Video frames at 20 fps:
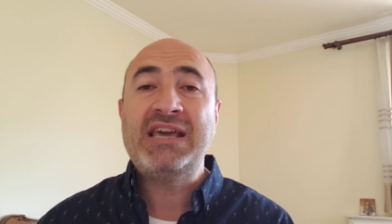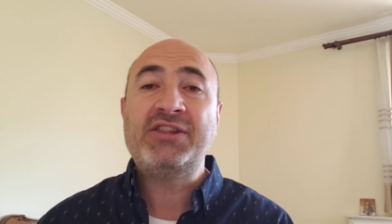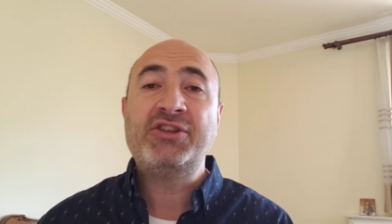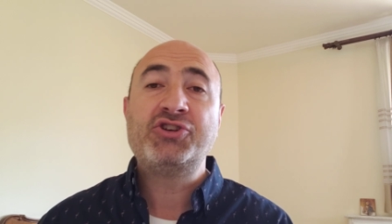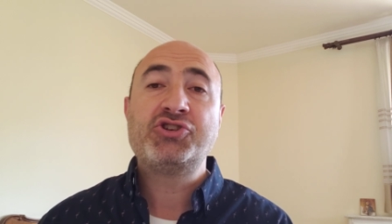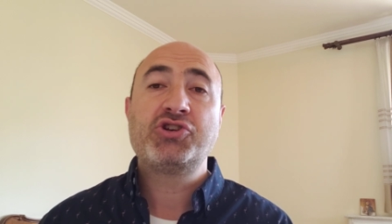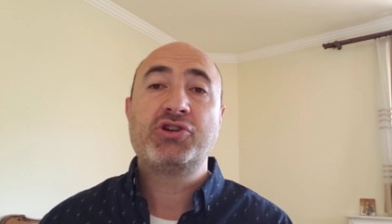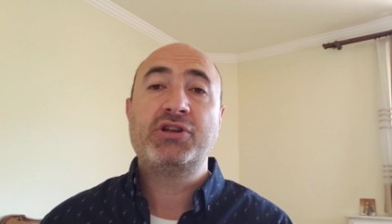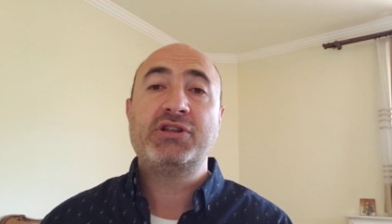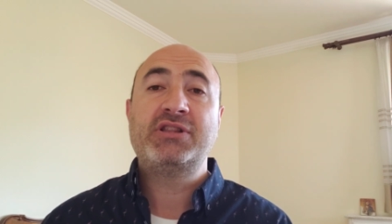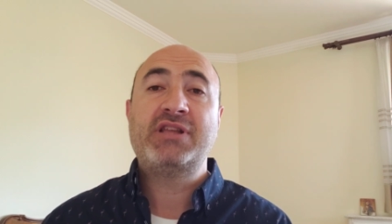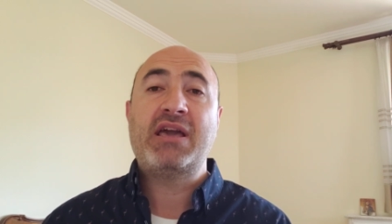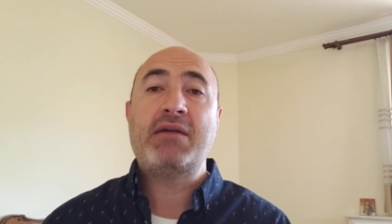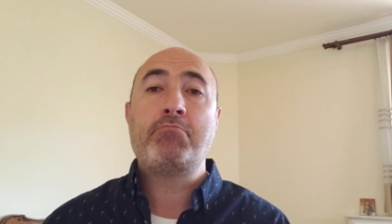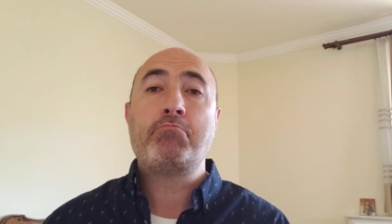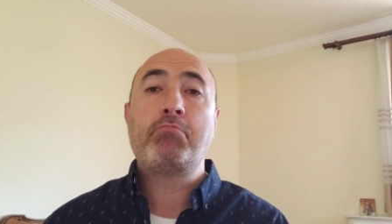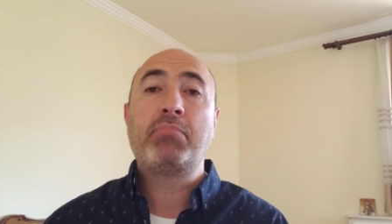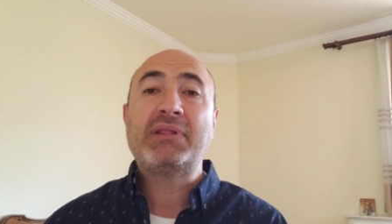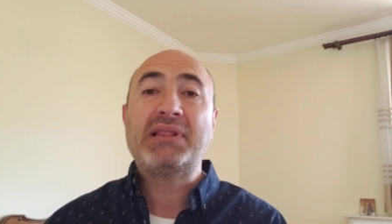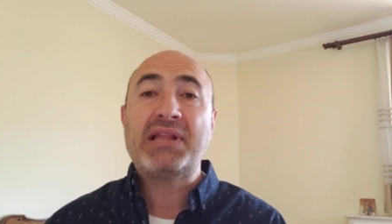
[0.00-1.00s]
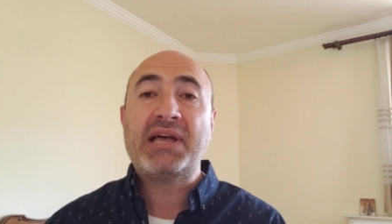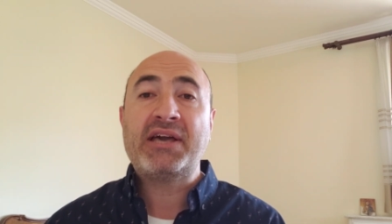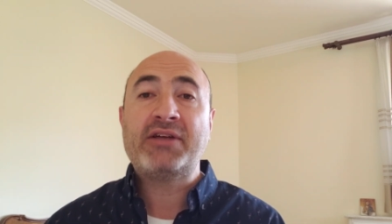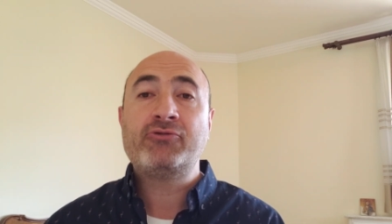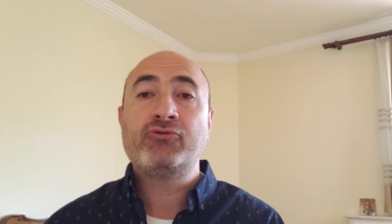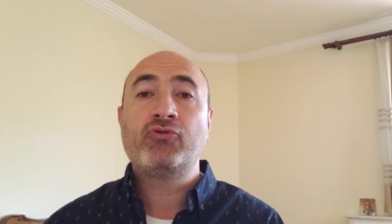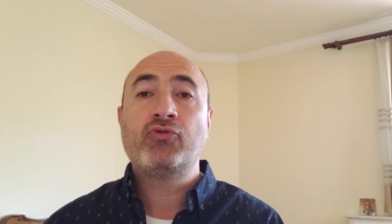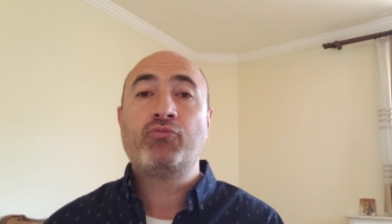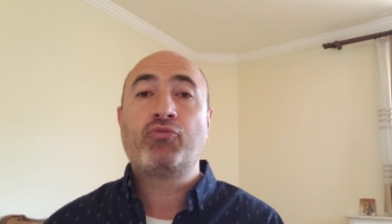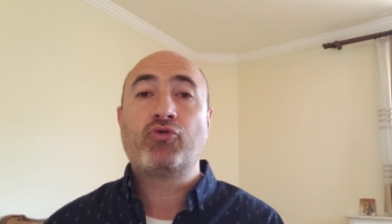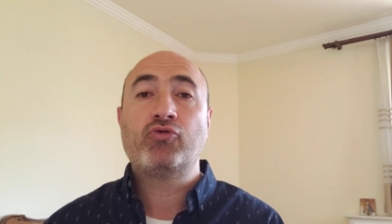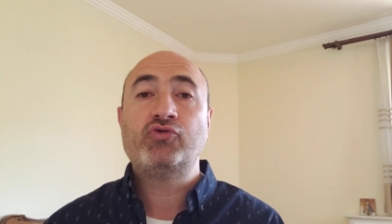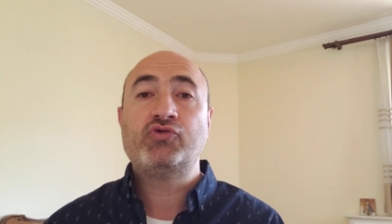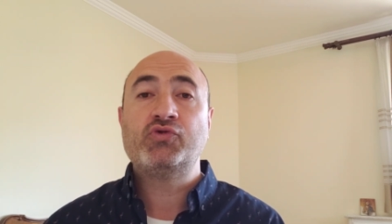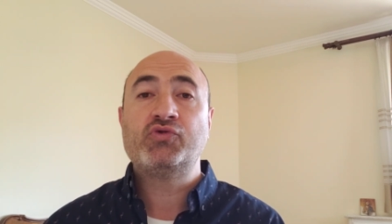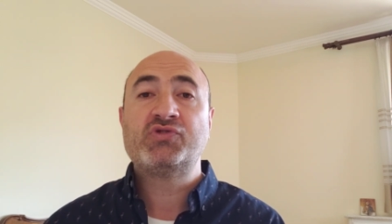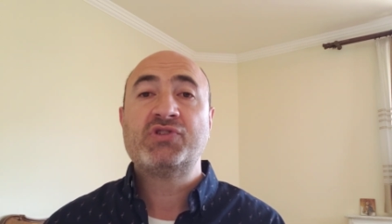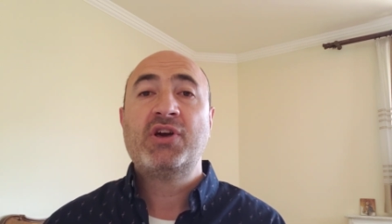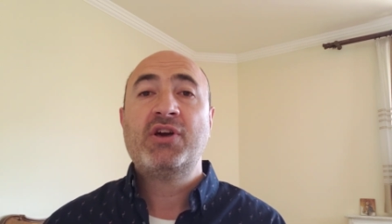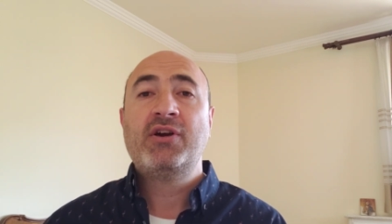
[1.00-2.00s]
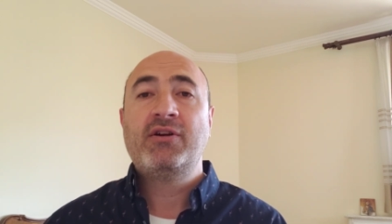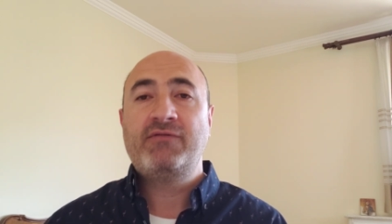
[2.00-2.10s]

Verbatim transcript: Initially, they plan to produce